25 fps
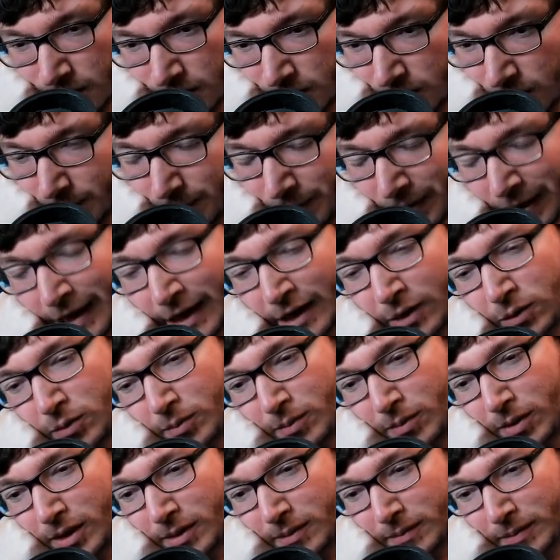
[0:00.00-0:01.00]
Your ping
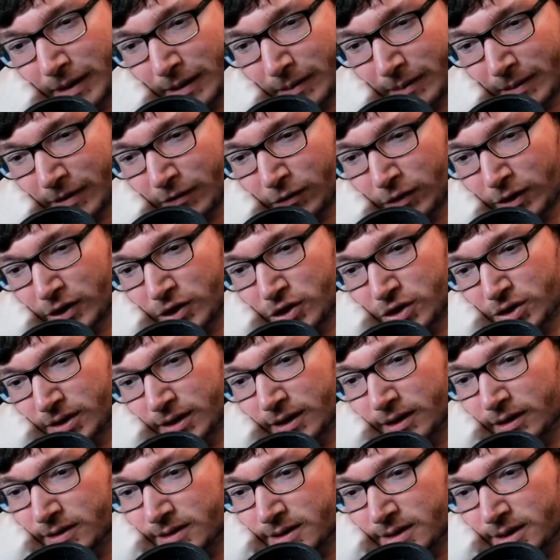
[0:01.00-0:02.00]
might be a bit of an issue
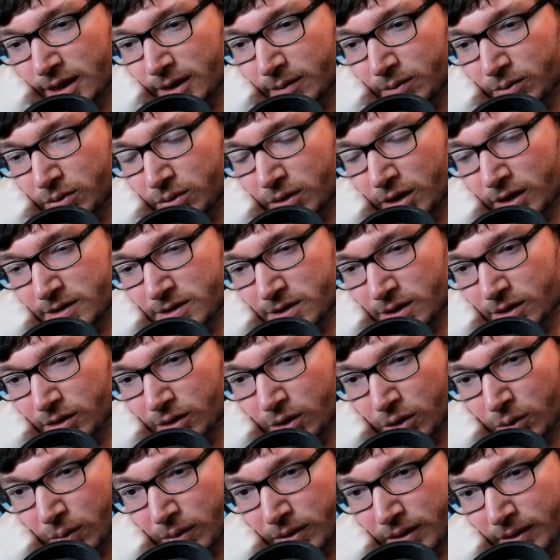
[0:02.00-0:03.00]
there, unstable. I don't
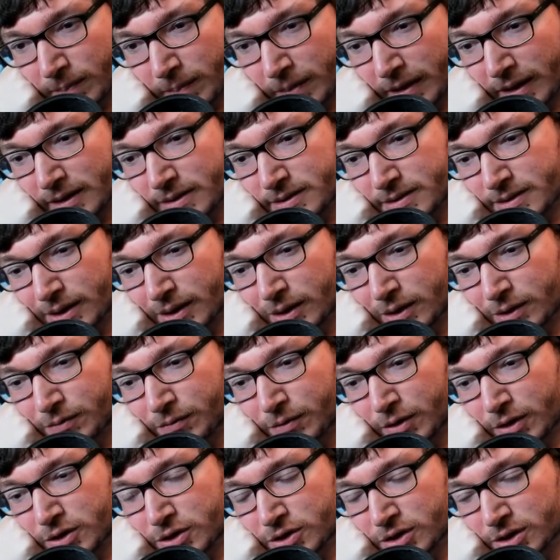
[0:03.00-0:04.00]
know what the ping's like on
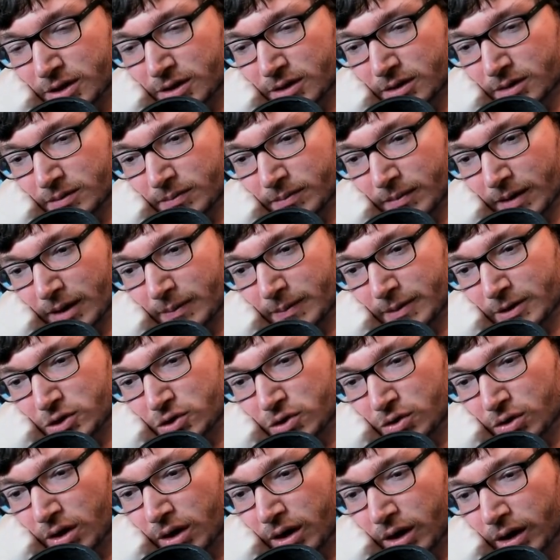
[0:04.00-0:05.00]
Russia. Maybe
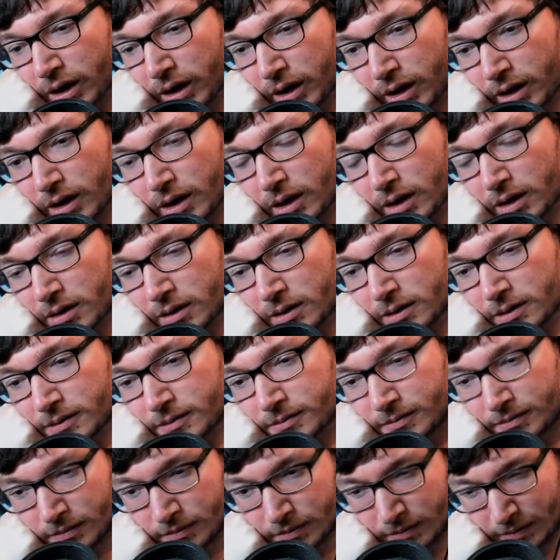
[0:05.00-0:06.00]
try
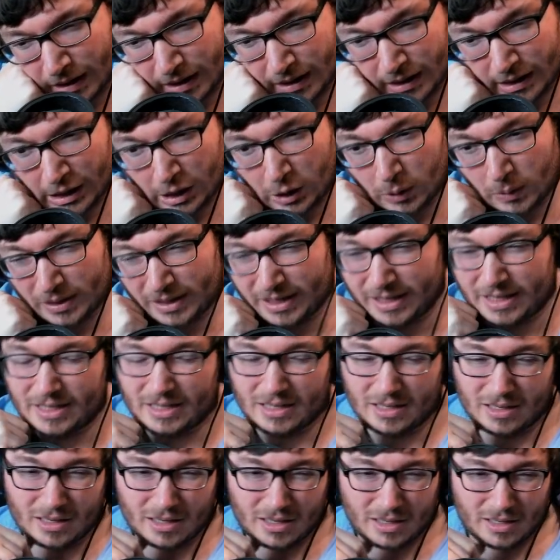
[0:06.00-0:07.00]
EU and E.
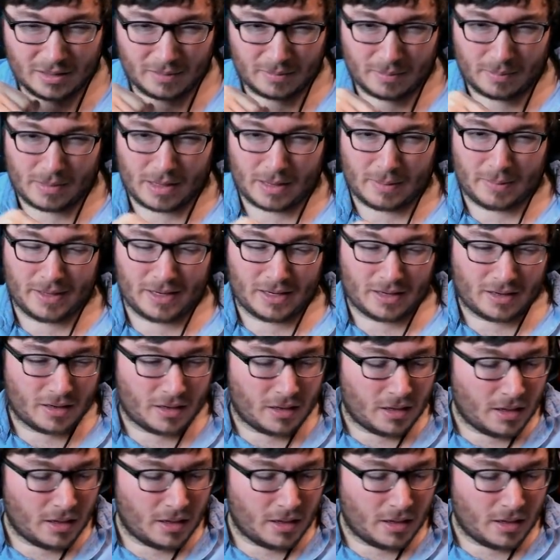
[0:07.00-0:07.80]
Maybe.